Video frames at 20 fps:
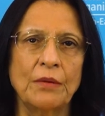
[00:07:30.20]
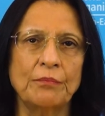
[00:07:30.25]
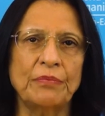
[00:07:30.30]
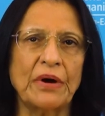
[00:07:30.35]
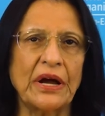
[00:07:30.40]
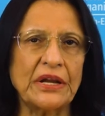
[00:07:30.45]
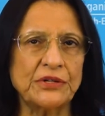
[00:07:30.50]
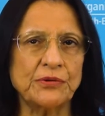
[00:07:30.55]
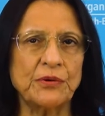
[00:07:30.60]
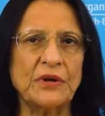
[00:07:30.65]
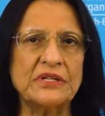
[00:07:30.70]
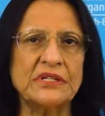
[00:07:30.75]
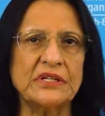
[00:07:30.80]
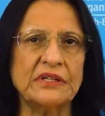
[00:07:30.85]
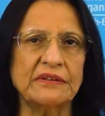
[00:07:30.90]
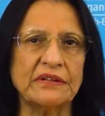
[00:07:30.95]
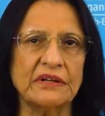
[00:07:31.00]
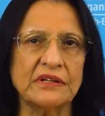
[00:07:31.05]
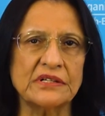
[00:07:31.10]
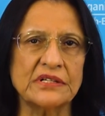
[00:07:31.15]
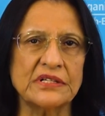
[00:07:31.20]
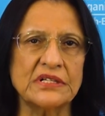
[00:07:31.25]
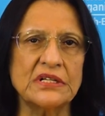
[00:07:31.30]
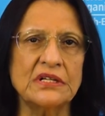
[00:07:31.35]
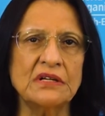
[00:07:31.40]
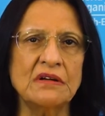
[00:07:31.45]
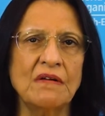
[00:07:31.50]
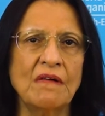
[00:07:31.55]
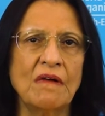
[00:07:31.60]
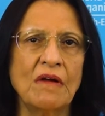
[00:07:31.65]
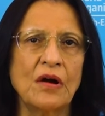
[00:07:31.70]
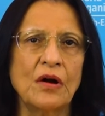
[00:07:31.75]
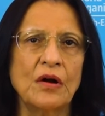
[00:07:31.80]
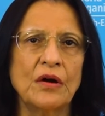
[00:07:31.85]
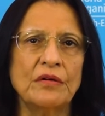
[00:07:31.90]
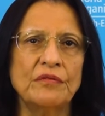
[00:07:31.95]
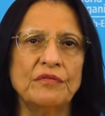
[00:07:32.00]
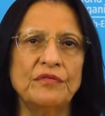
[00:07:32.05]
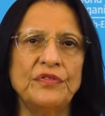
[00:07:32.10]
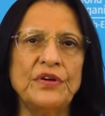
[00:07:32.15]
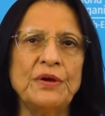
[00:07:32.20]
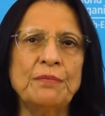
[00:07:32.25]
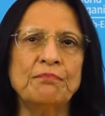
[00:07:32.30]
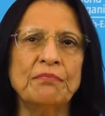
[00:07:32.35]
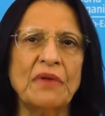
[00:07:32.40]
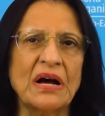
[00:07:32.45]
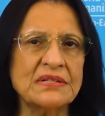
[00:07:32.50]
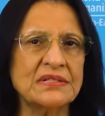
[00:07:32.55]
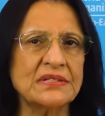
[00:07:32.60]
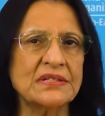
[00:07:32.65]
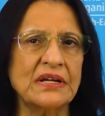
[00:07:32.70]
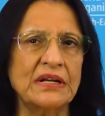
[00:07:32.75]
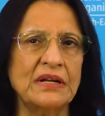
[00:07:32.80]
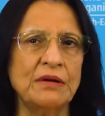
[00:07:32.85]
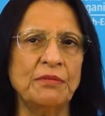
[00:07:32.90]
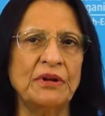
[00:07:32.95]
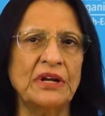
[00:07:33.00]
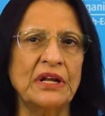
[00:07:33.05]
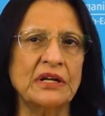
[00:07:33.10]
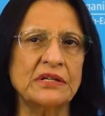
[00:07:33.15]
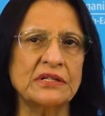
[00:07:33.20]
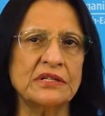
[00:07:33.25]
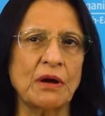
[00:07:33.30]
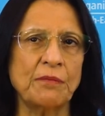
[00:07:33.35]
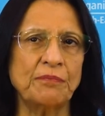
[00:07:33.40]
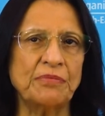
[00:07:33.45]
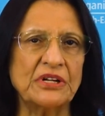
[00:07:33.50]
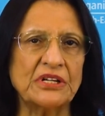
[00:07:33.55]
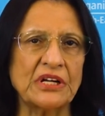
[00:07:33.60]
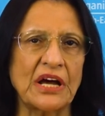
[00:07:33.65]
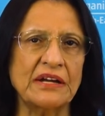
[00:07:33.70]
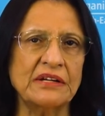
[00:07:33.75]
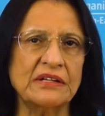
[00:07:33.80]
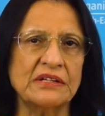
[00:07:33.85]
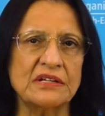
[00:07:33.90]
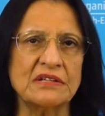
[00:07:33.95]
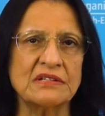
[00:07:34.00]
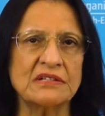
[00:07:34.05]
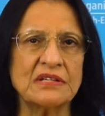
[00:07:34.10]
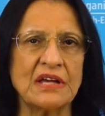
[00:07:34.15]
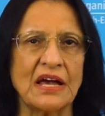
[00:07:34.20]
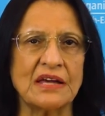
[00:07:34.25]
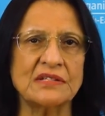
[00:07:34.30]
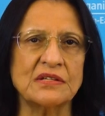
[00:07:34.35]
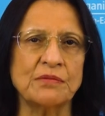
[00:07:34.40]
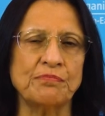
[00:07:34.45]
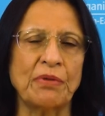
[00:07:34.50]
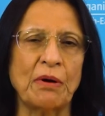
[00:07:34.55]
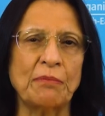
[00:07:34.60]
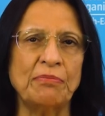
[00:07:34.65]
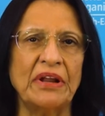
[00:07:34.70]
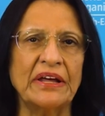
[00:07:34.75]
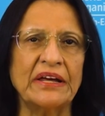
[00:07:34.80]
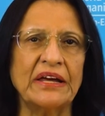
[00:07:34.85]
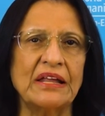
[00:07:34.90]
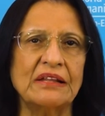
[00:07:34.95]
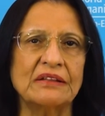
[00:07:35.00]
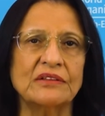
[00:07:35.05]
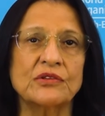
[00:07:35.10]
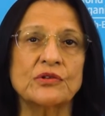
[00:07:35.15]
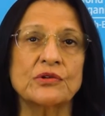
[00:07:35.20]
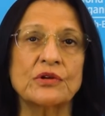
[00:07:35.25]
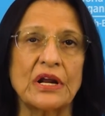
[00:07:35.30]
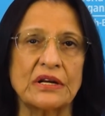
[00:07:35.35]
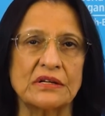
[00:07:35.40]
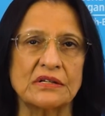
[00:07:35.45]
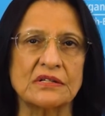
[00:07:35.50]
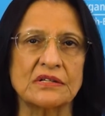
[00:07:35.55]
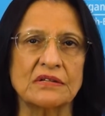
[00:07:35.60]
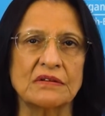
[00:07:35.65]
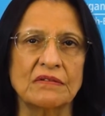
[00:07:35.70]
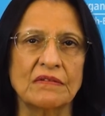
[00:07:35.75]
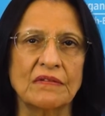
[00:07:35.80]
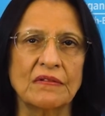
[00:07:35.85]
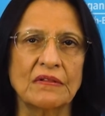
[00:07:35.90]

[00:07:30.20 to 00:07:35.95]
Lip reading: By 2030, we must eliminate hepatitis as a public health threat.